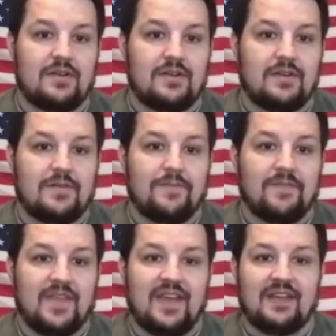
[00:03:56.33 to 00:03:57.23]

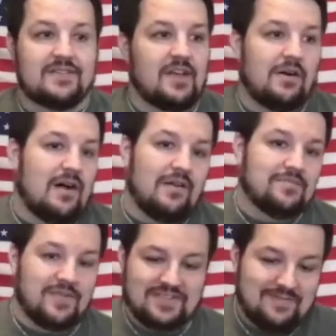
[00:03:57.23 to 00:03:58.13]
And so
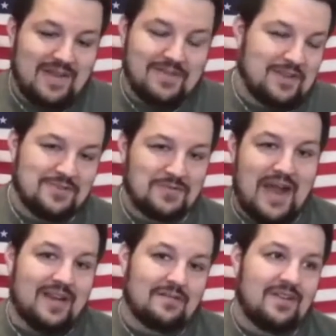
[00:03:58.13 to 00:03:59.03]
sometimes I'll use
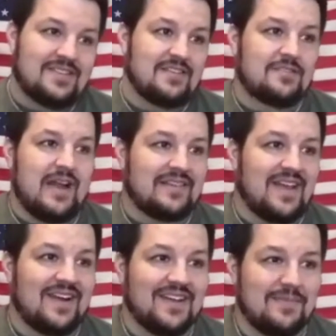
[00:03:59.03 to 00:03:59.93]
Rocket Reach and track
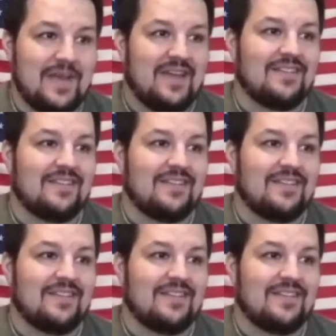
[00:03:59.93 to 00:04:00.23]
down an email,